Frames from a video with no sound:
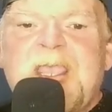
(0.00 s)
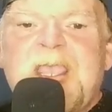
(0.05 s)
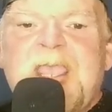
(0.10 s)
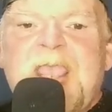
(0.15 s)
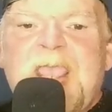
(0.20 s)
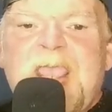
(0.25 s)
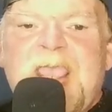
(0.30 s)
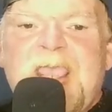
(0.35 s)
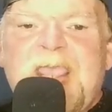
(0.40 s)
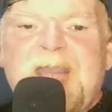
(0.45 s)

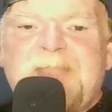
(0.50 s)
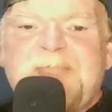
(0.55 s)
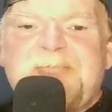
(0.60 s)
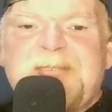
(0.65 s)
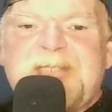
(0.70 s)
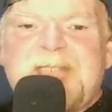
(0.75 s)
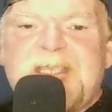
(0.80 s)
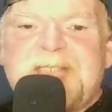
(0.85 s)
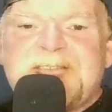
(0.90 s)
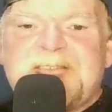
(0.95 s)
and if he
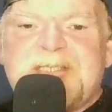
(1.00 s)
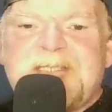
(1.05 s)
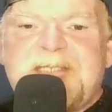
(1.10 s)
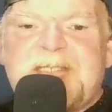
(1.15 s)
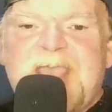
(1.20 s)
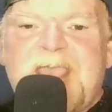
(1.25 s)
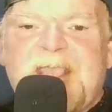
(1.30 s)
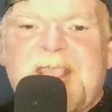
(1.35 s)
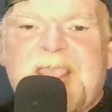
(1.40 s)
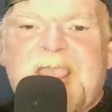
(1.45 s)
takes the
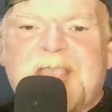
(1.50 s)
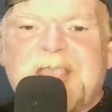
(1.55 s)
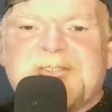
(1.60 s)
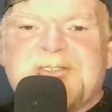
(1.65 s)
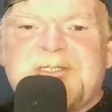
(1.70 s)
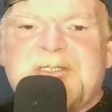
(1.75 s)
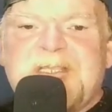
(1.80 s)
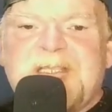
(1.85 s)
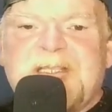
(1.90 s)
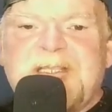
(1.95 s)
attack action
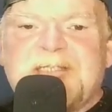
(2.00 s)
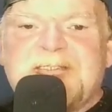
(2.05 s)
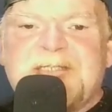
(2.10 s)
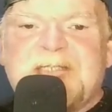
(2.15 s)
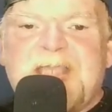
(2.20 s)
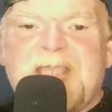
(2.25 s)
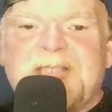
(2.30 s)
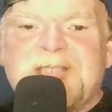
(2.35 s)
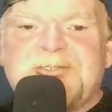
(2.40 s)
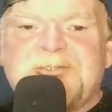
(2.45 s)
he gets an
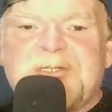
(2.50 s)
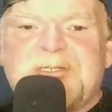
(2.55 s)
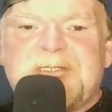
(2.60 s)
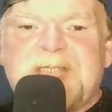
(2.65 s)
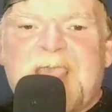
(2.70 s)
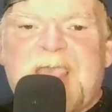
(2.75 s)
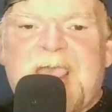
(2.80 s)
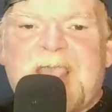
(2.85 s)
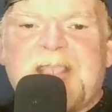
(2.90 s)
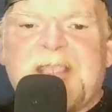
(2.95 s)
extra
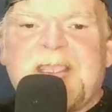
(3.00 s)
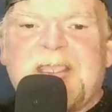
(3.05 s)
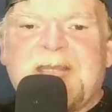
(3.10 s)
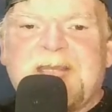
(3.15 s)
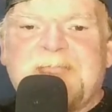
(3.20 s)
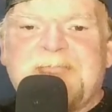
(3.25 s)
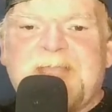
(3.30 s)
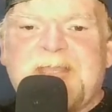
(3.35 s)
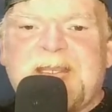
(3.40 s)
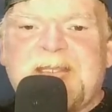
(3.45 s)
attack, and
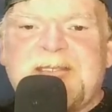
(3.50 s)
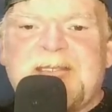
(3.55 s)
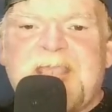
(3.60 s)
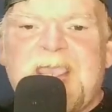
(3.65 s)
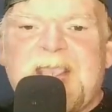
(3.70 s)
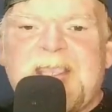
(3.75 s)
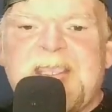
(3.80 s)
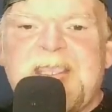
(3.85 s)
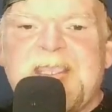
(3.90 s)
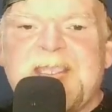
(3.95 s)
if that
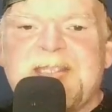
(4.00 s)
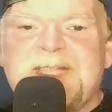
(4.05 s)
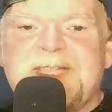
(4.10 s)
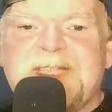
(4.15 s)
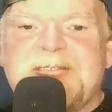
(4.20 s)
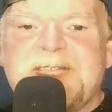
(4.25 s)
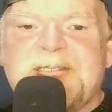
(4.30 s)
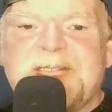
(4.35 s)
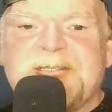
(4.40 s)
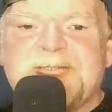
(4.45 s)
attack hits
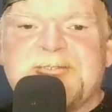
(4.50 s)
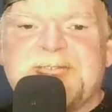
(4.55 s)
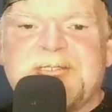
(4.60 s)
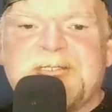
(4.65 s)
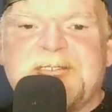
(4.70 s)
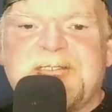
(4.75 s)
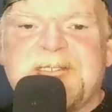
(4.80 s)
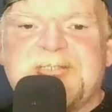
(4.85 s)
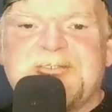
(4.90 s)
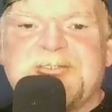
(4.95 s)
it deals an
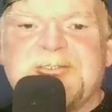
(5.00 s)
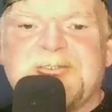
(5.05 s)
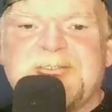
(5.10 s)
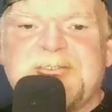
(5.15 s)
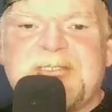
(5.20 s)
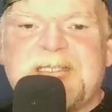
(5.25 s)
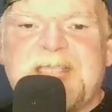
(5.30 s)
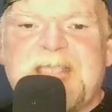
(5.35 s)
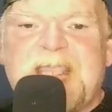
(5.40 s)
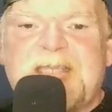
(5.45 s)
additional
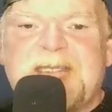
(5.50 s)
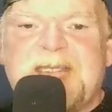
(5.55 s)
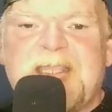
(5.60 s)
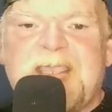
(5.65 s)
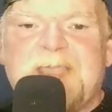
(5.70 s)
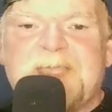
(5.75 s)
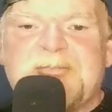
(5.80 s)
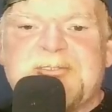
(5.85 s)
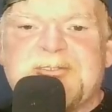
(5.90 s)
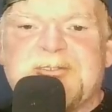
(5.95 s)
d8
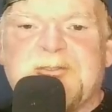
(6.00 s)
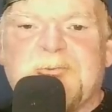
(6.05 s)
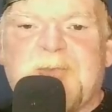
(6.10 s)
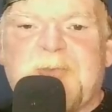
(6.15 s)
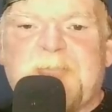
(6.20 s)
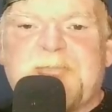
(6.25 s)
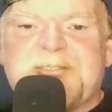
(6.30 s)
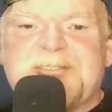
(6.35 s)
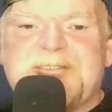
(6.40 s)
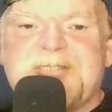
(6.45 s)
damage of the
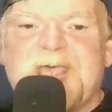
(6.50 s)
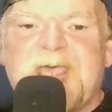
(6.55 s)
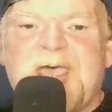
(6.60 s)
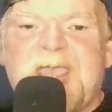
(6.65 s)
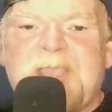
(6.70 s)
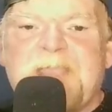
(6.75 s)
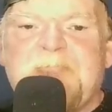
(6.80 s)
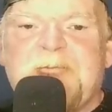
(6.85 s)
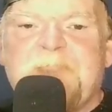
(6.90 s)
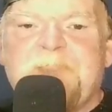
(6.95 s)
weapon's
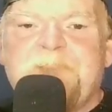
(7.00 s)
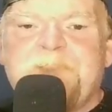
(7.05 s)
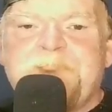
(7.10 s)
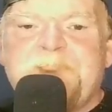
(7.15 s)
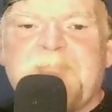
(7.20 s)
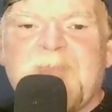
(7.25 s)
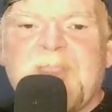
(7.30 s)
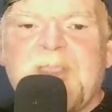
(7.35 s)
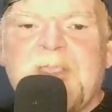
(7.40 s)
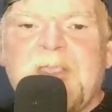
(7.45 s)
type.
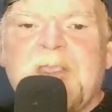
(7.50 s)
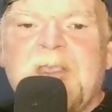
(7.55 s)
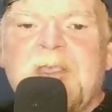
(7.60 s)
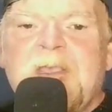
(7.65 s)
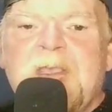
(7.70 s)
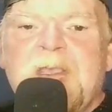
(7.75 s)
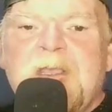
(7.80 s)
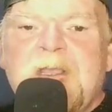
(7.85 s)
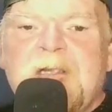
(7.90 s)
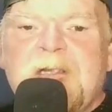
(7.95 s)

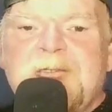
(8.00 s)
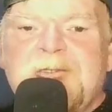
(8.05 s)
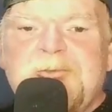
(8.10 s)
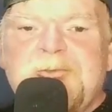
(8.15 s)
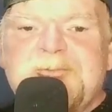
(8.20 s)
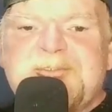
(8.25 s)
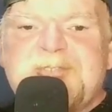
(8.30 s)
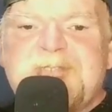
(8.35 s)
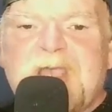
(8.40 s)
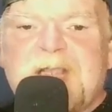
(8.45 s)

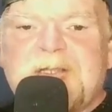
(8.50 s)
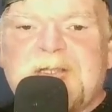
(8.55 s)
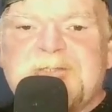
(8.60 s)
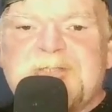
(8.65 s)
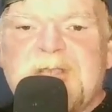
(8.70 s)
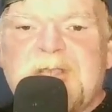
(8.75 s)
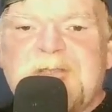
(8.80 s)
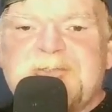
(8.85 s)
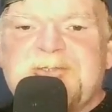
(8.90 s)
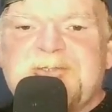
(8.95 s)
Gloomstalkers
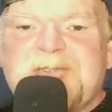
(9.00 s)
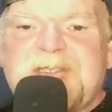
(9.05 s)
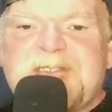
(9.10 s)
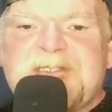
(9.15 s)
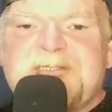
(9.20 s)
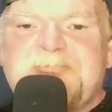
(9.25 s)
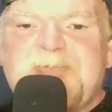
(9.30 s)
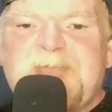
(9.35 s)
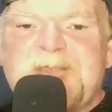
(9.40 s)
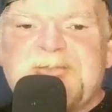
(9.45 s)
also get
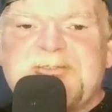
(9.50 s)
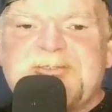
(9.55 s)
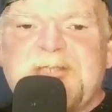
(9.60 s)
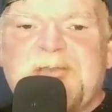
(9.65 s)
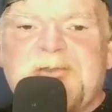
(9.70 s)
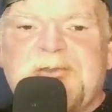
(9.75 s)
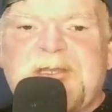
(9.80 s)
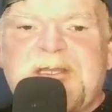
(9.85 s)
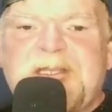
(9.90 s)
spells known at each